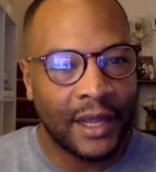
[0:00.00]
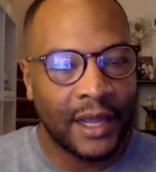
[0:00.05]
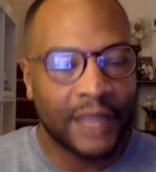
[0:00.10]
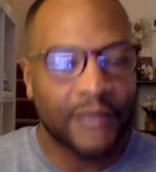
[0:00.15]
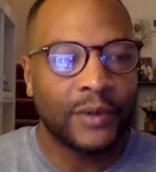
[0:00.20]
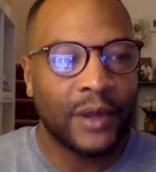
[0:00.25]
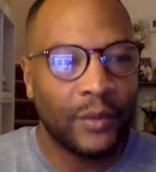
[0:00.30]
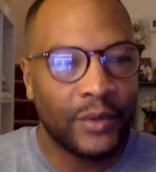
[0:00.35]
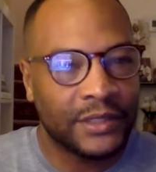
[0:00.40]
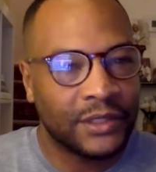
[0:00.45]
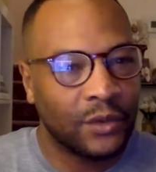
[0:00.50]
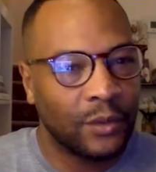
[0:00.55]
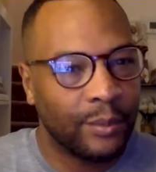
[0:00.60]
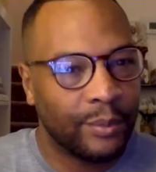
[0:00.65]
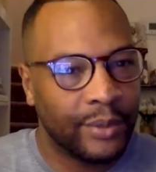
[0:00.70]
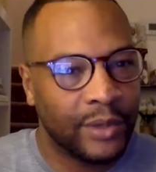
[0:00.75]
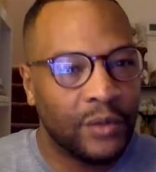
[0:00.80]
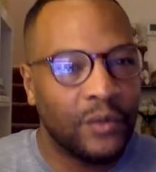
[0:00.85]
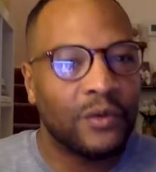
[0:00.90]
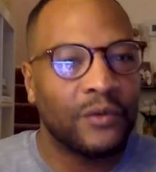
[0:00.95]
That's why we're so
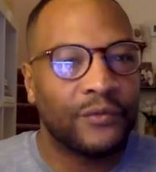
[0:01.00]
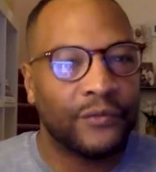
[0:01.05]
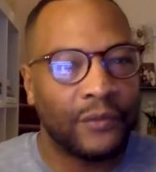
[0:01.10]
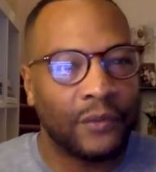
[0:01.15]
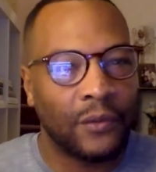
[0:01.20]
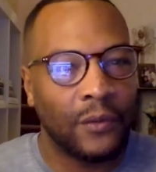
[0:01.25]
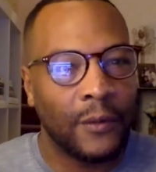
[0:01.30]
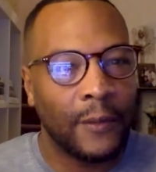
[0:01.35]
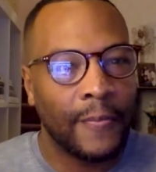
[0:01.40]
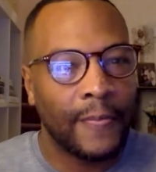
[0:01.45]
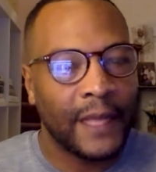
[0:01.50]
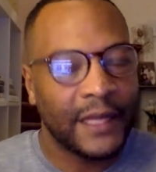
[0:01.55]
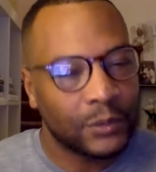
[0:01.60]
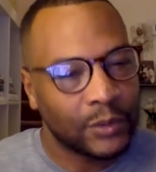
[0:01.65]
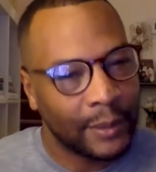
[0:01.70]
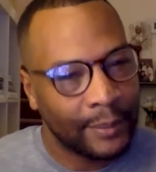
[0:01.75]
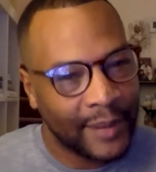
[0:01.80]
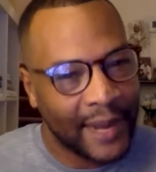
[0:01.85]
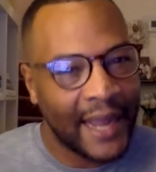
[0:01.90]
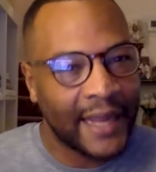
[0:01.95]
beautiful.
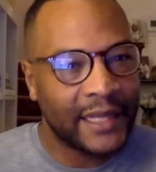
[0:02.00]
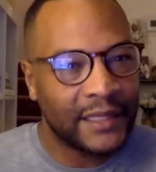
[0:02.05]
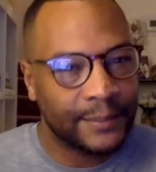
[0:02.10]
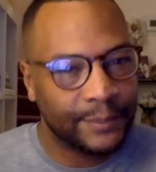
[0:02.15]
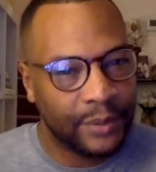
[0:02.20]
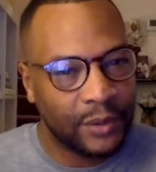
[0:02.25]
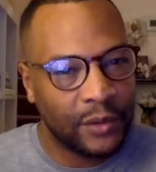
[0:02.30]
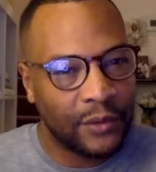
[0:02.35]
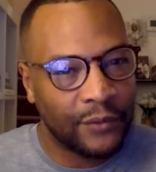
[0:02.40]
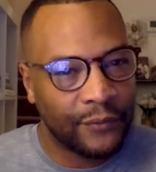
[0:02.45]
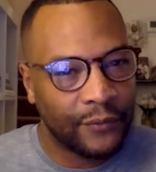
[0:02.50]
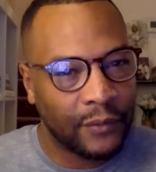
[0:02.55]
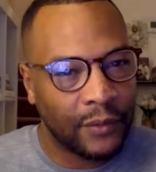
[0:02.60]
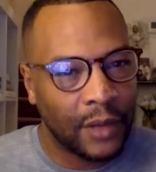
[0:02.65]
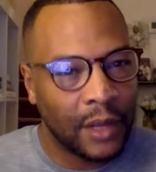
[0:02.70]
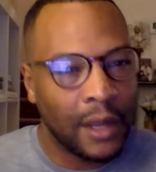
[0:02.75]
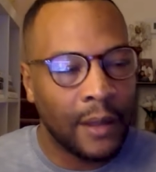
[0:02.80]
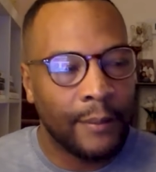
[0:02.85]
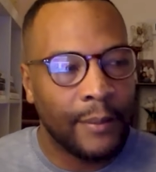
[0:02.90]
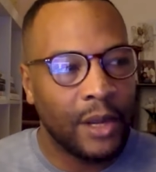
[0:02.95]
That's why Black is beautiful,
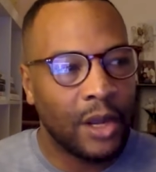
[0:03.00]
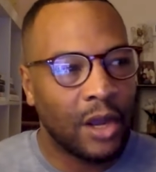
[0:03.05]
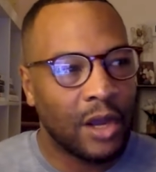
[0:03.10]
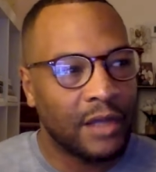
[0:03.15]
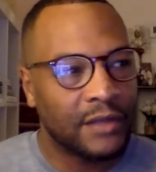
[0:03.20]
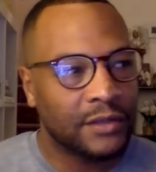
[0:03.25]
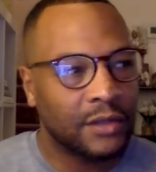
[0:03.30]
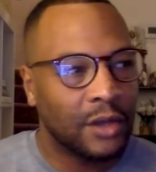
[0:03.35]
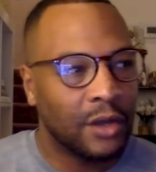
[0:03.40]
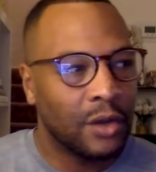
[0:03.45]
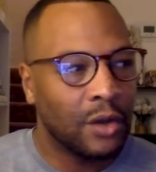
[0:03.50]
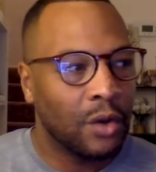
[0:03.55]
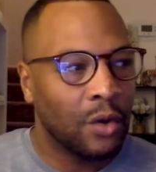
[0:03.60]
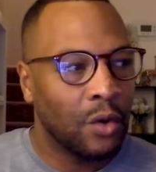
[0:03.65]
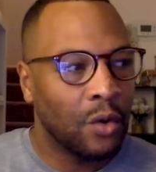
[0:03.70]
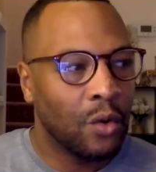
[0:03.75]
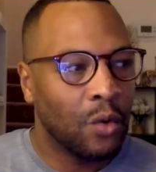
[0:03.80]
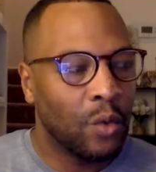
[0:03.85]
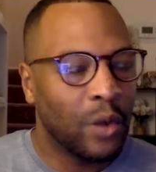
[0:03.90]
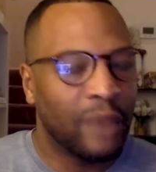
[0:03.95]
because
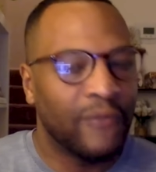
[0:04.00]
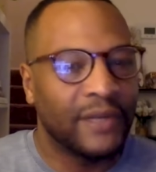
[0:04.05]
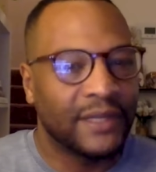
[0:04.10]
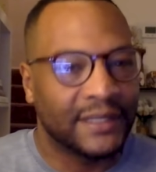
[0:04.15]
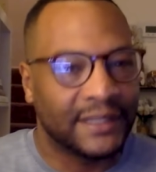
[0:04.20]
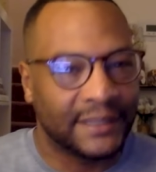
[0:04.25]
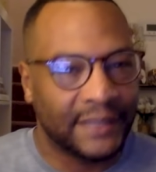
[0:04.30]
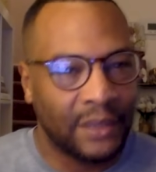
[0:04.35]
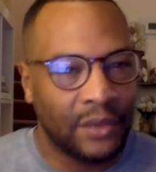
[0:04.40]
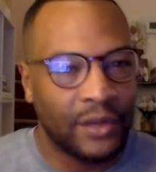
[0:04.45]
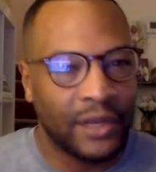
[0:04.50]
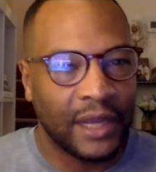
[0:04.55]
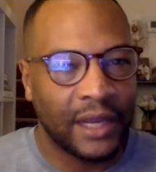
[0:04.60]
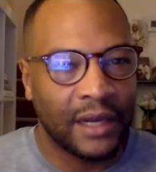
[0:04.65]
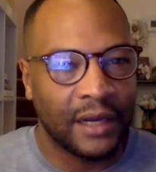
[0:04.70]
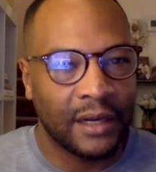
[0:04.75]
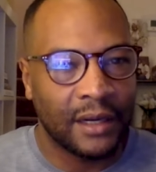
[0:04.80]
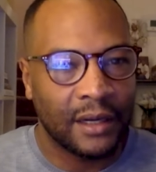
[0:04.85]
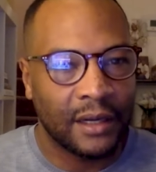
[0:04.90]
we're resilient,